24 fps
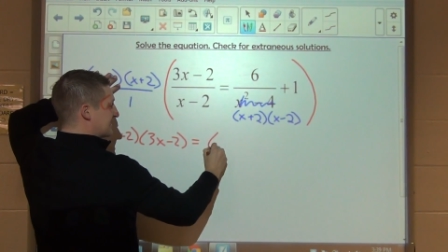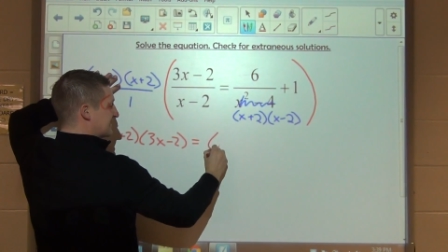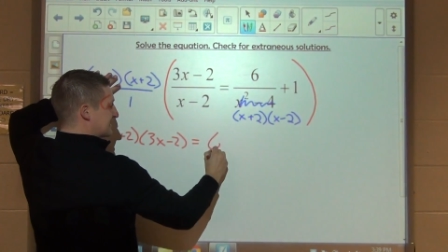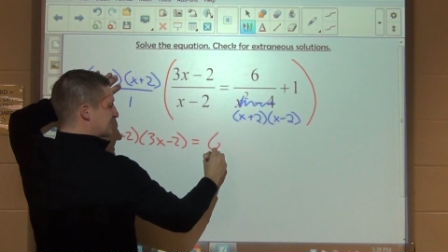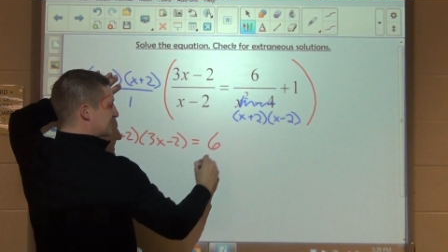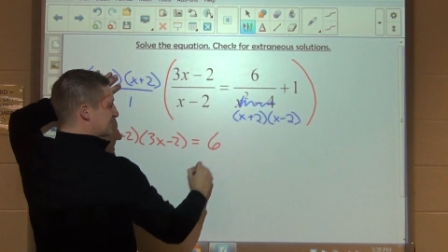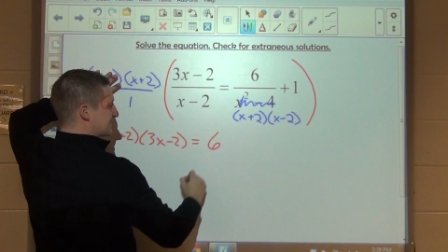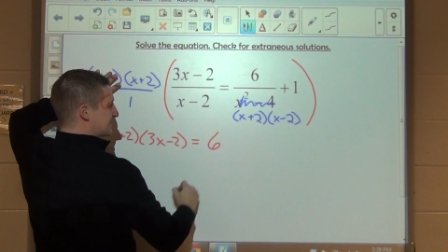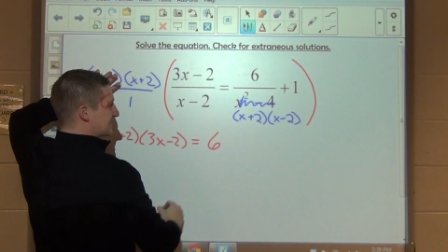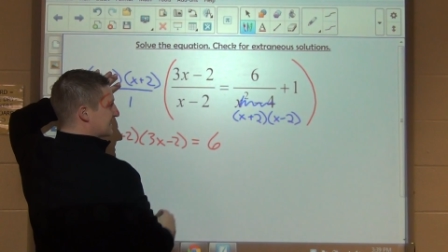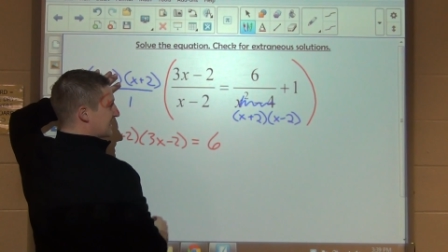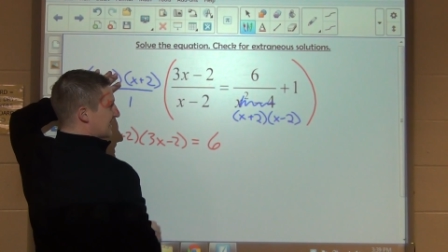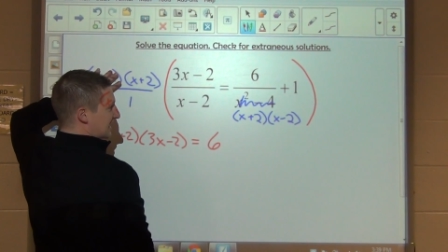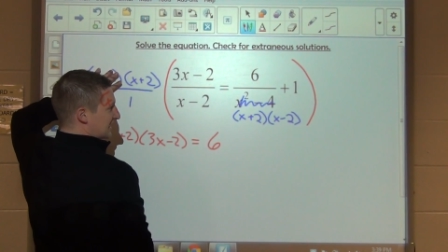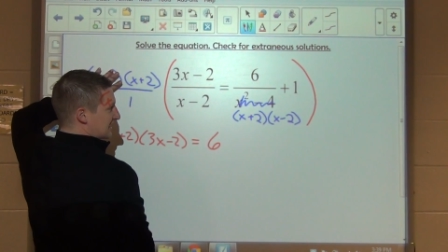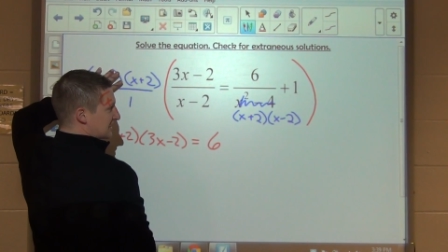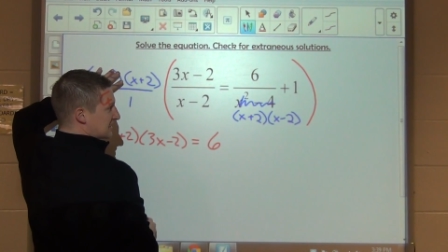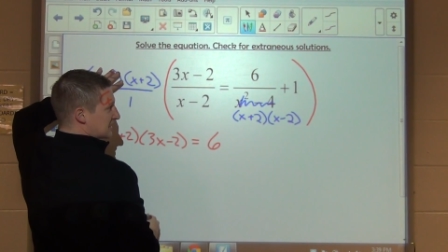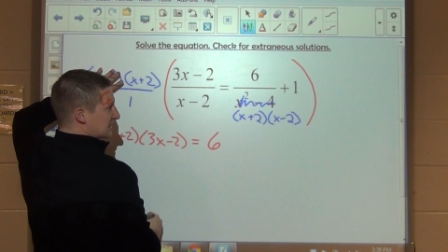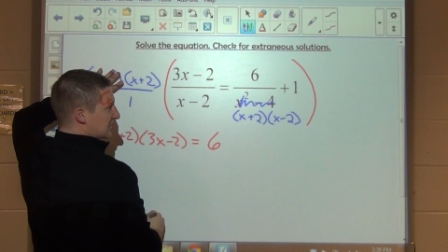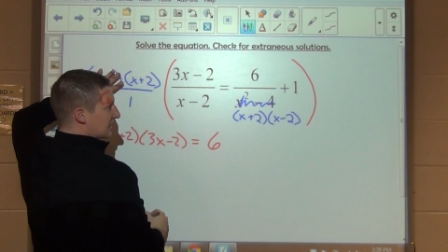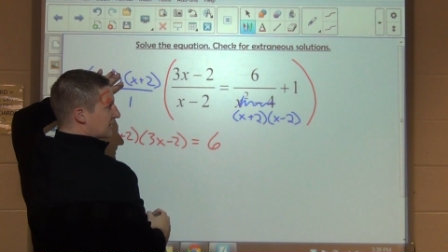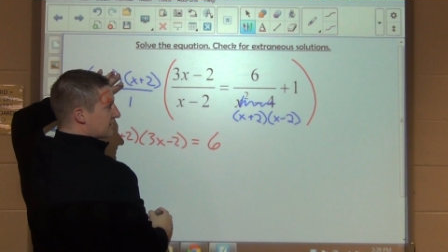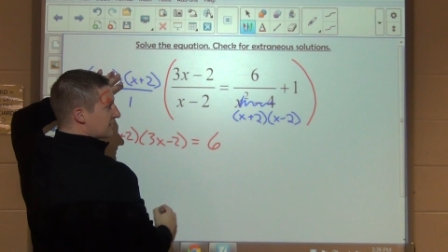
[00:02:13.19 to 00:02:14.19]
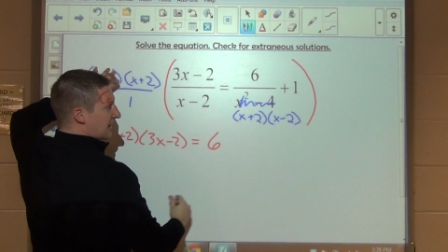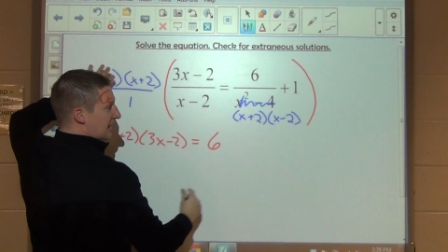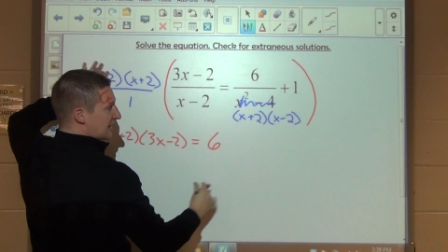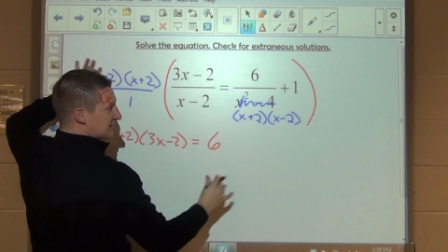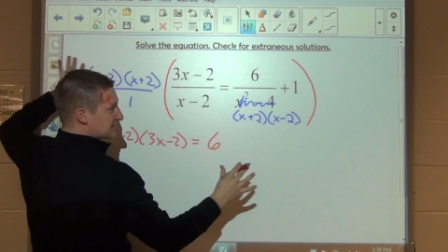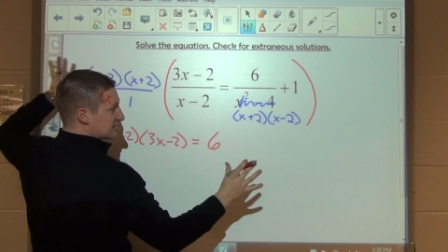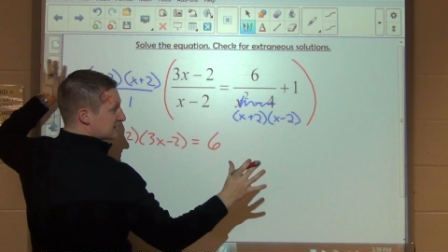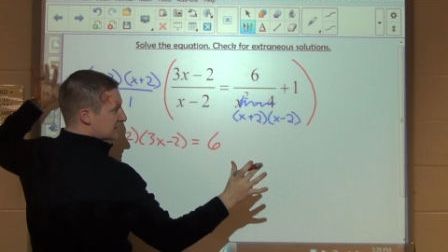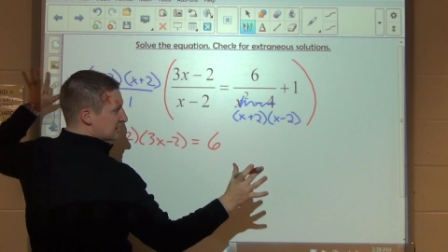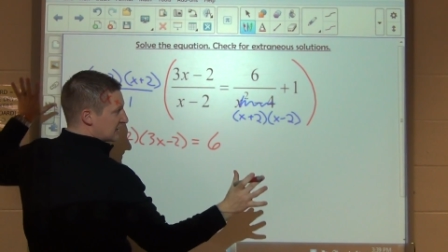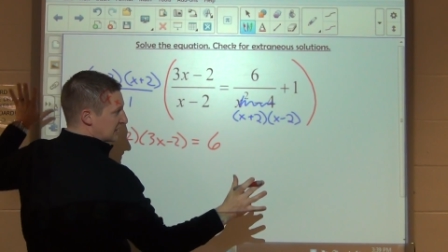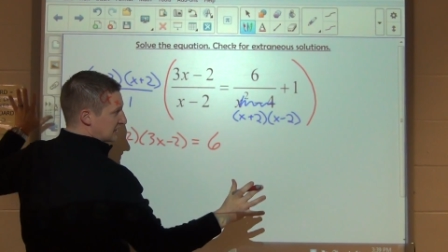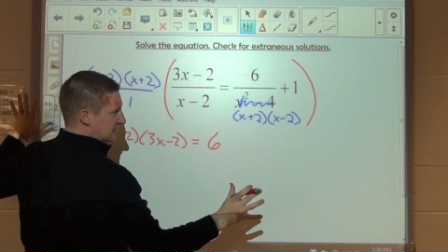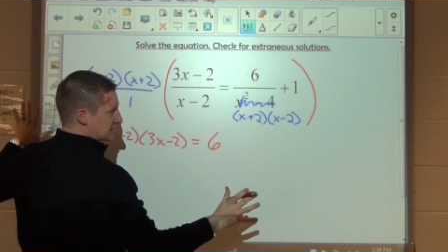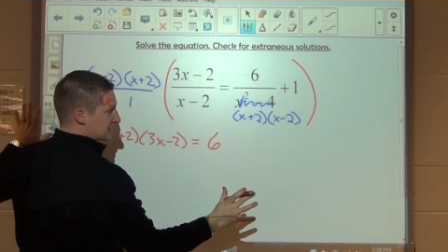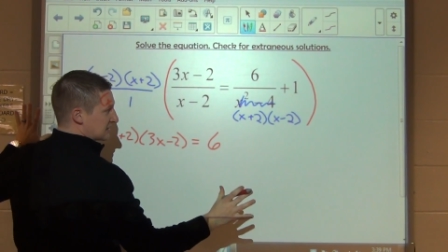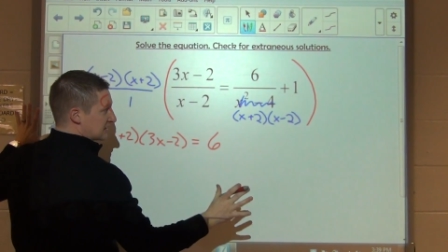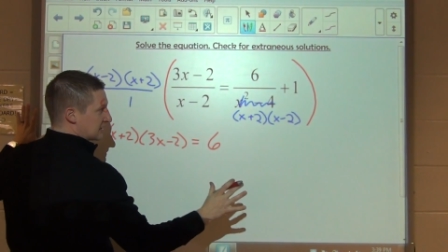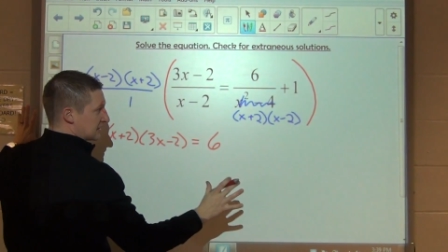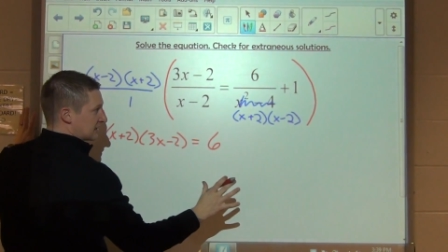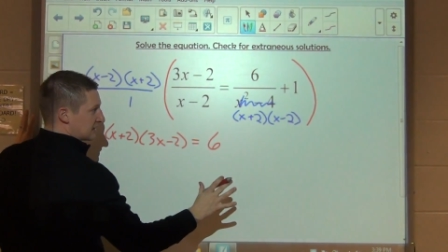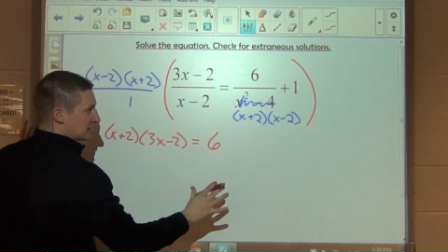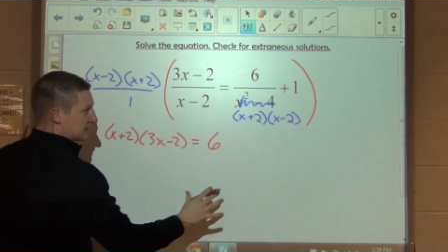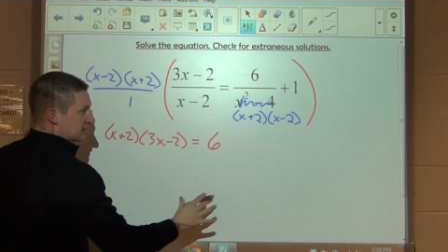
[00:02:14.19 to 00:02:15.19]
6, and that's it.
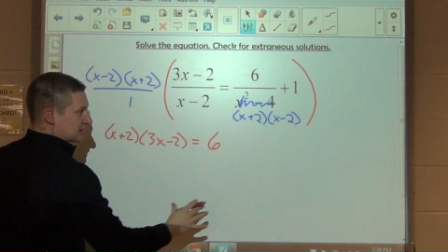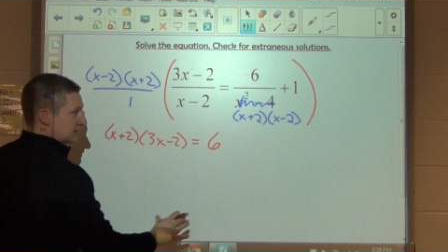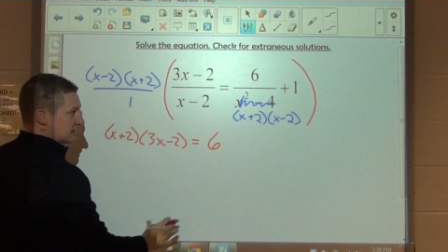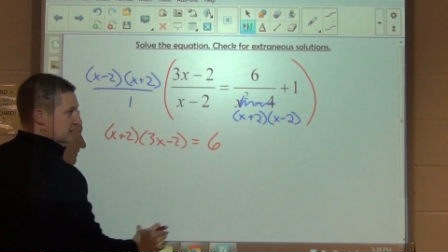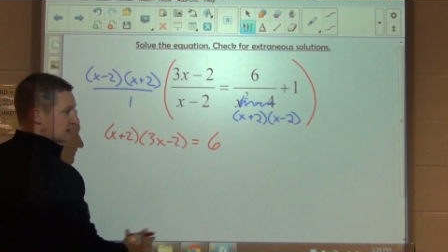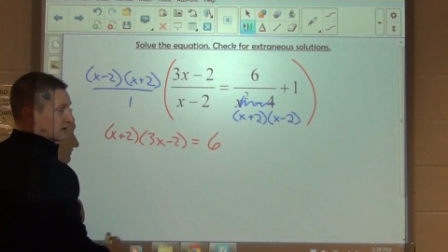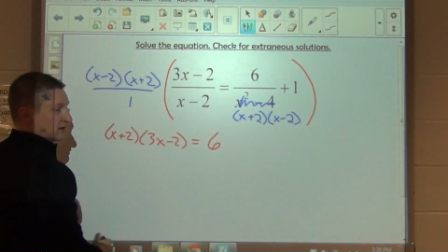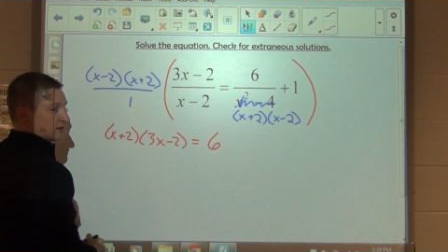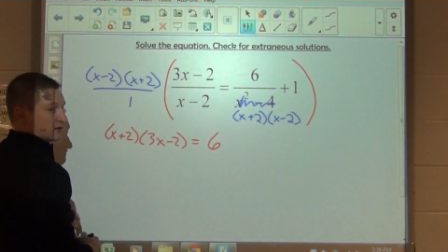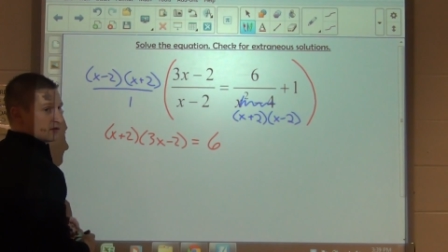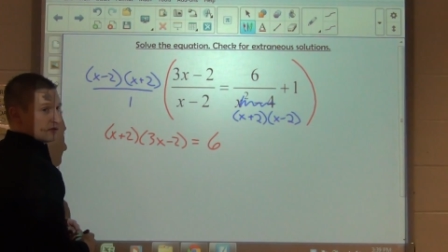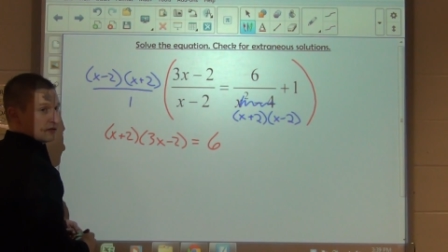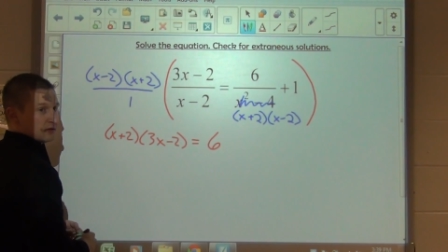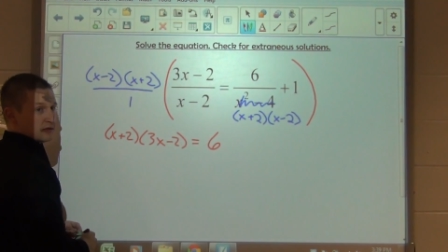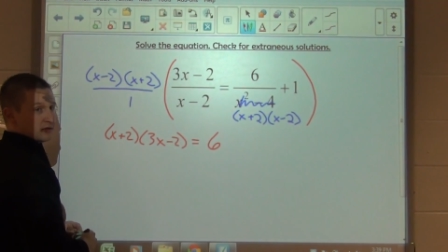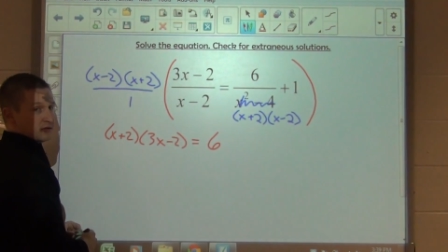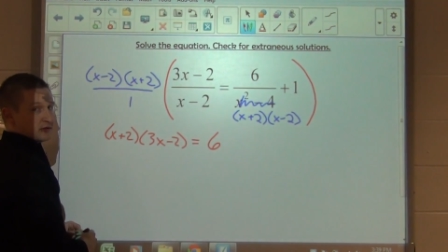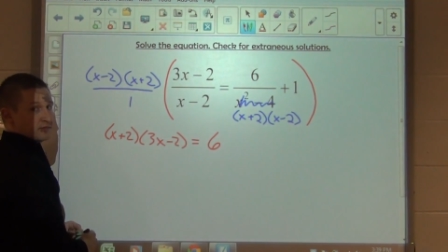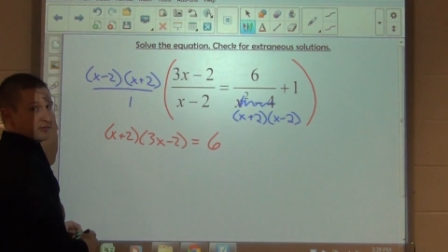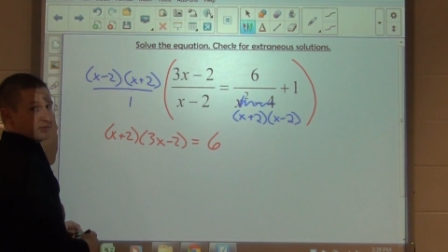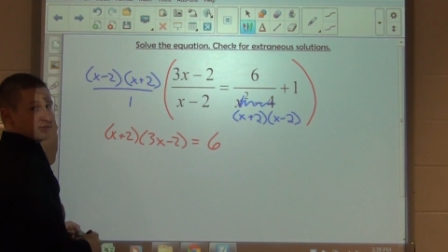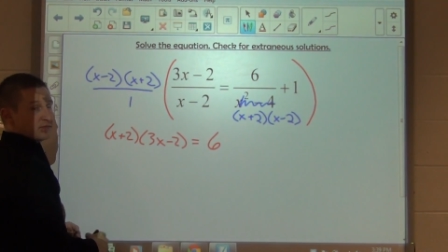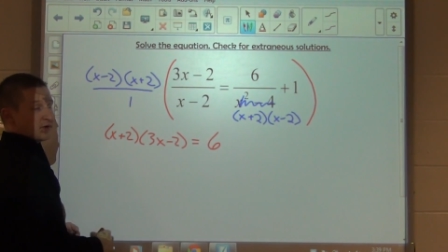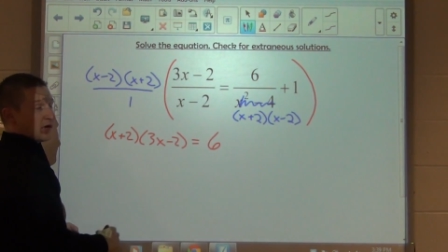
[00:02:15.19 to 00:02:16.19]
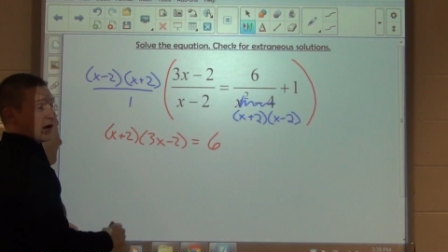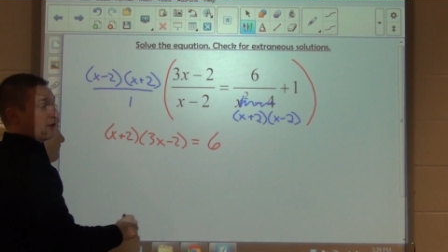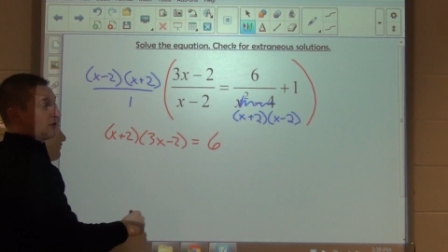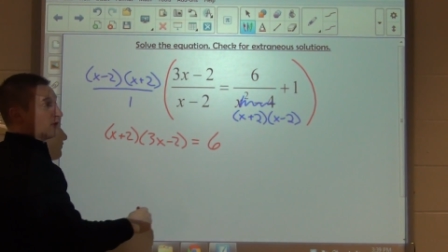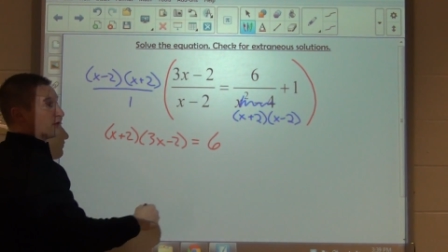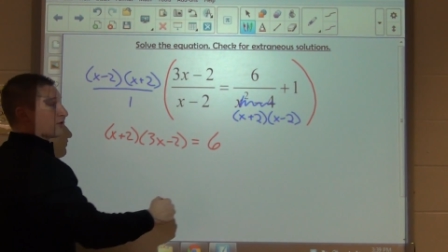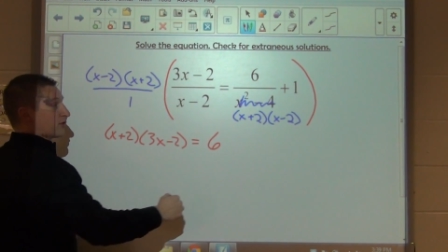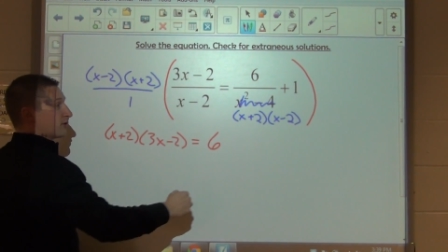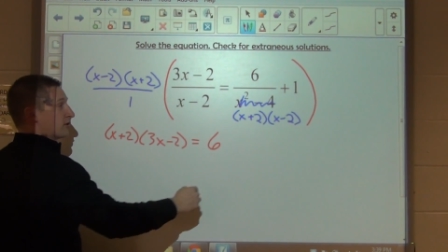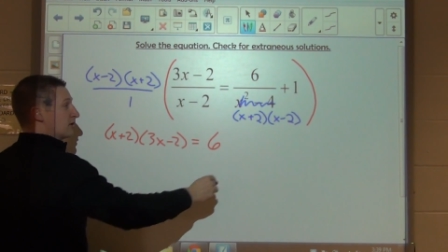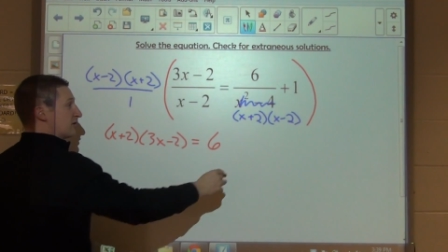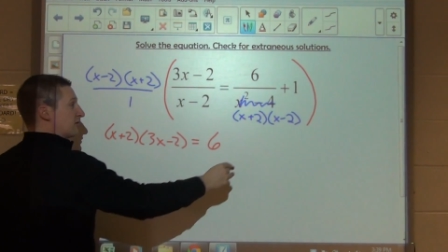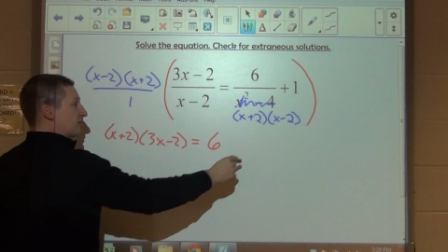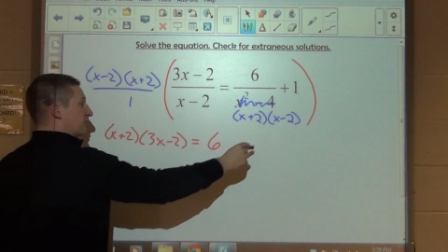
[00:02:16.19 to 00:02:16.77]
Now the third